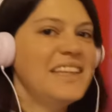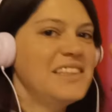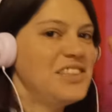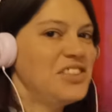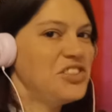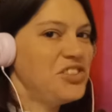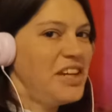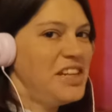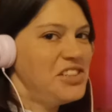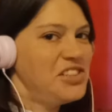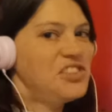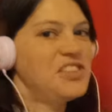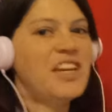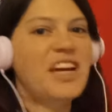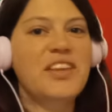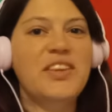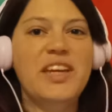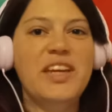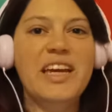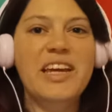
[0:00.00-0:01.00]
and strangers
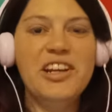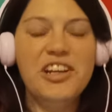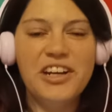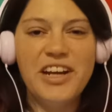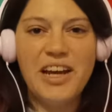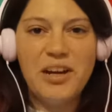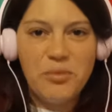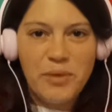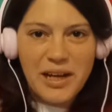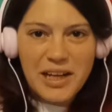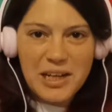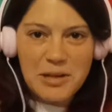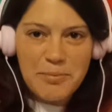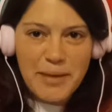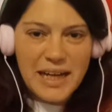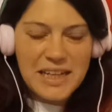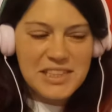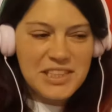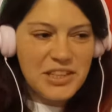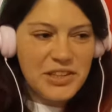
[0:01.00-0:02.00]
on the internet. Welcome
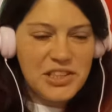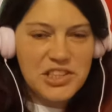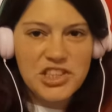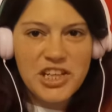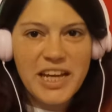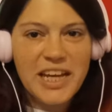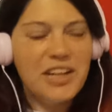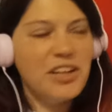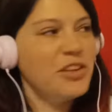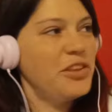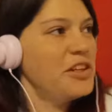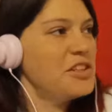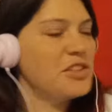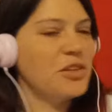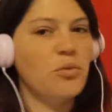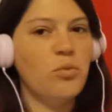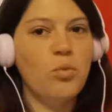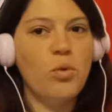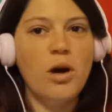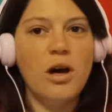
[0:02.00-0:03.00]
back to the channel. There's
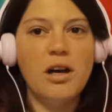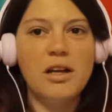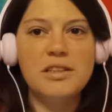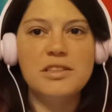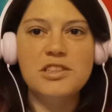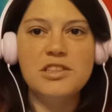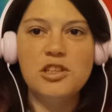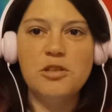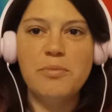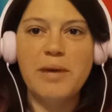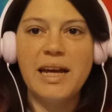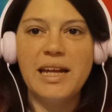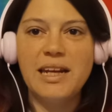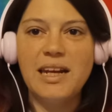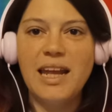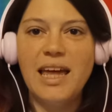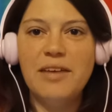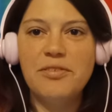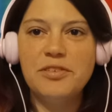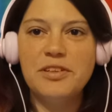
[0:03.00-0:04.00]
a wall to my
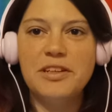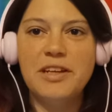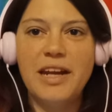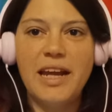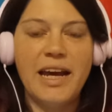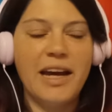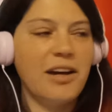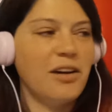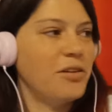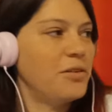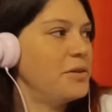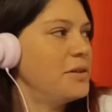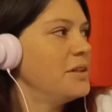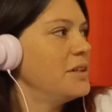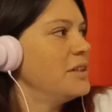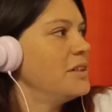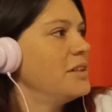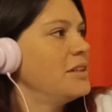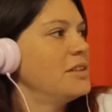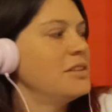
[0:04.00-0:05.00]
left now,
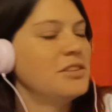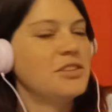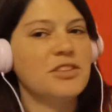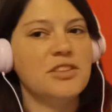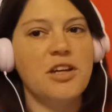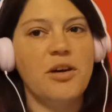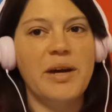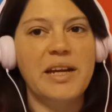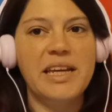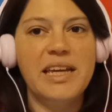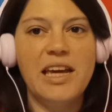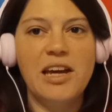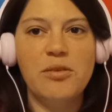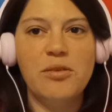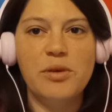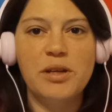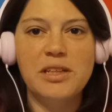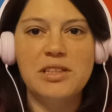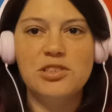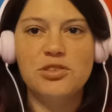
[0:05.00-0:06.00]
so I can't
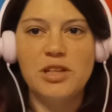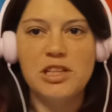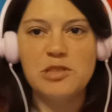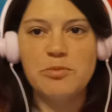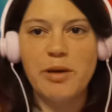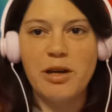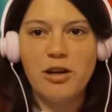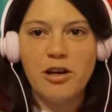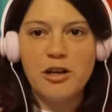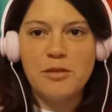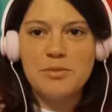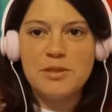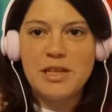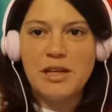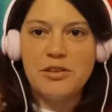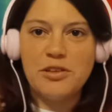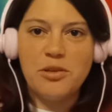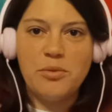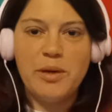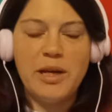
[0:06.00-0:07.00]
really stretch my arms
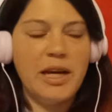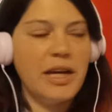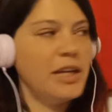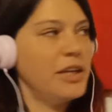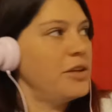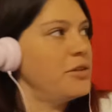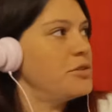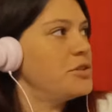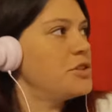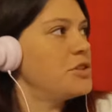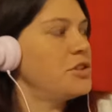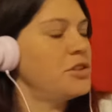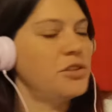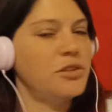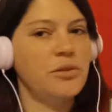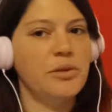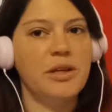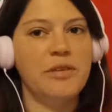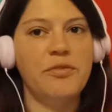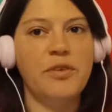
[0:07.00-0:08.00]
out the way I used
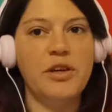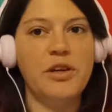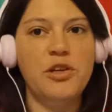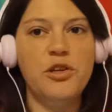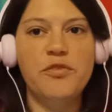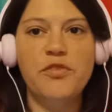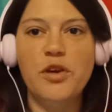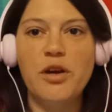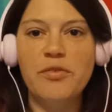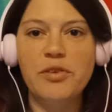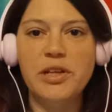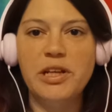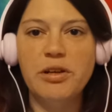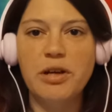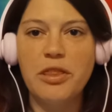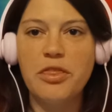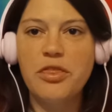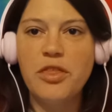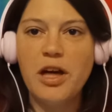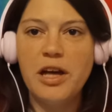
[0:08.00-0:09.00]
to. If I, if you ever hear
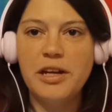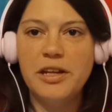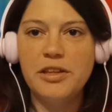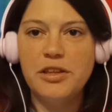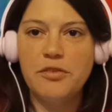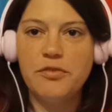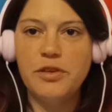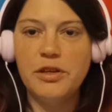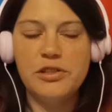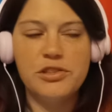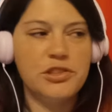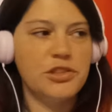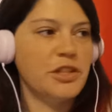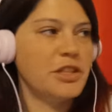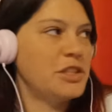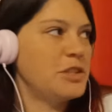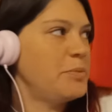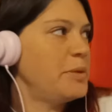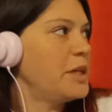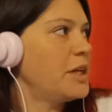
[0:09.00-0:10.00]
a thud in the future,
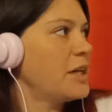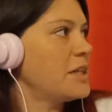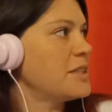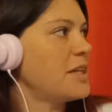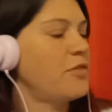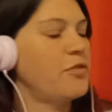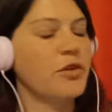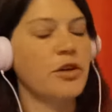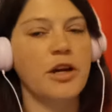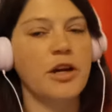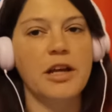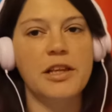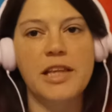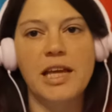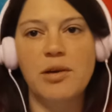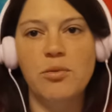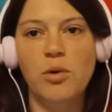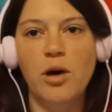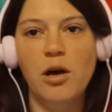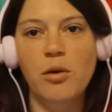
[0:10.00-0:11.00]
it's because I forgot
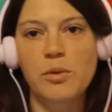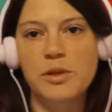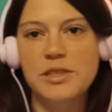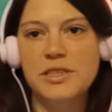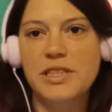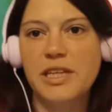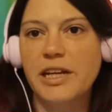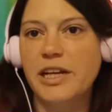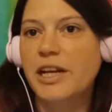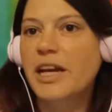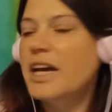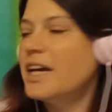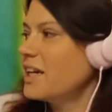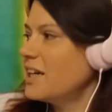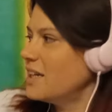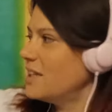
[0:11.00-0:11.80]
that wall was there.